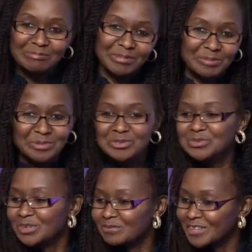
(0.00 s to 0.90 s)
I'm not
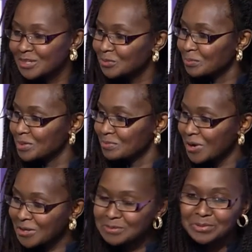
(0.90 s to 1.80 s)
sure if that will be
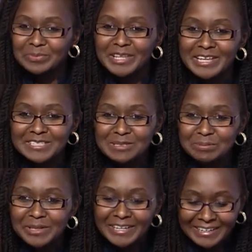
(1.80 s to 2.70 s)
possible, but that's the
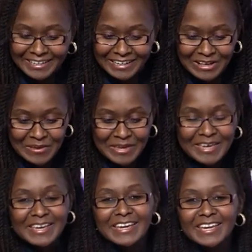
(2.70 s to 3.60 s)
plan
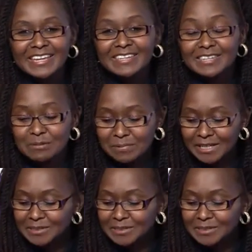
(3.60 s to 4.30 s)
and they plan